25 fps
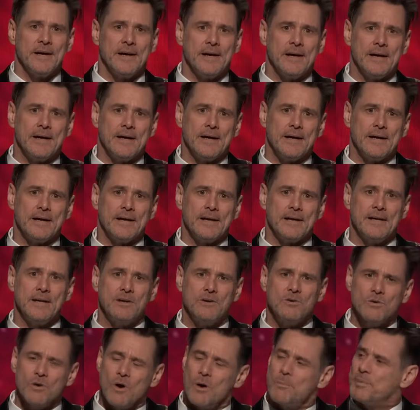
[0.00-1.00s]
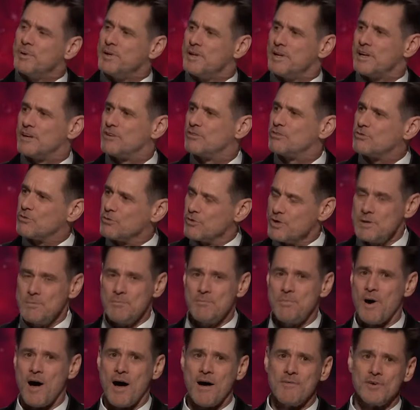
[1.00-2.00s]
Uh, he grew up in
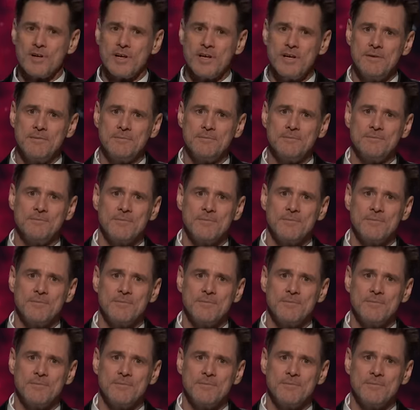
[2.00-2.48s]
extreme poverty.